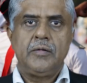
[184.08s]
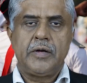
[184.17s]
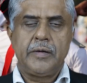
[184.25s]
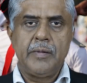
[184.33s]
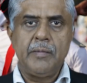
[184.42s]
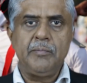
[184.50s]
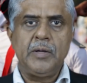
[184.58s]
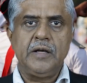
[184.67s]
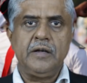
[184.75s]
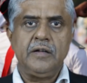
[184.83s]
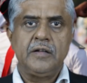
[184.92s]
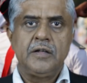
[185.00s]

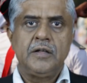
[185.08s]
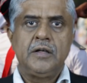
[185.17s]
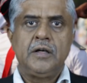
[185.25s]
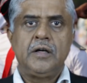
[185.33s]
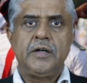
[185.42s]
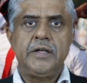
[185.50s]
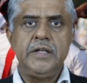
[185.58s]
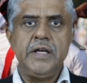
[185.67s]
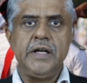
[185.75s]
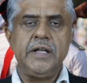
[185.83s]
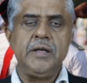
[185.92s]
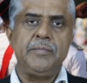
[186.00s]
Remember,
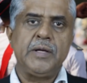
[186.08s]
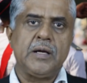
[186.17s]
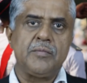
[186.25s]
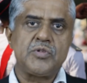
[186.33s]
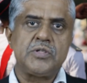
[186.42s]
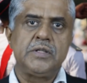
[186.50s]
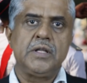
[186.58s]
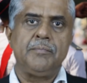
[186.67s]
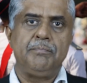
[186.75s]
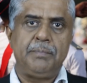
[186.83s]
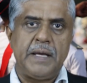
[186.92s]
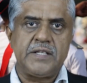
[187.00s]
TAT becomes
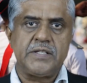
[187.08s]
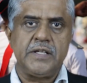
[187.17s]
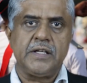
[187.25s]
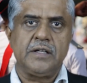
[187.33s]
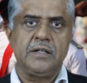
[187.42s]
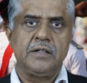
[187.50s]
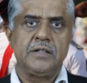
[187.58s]
the basic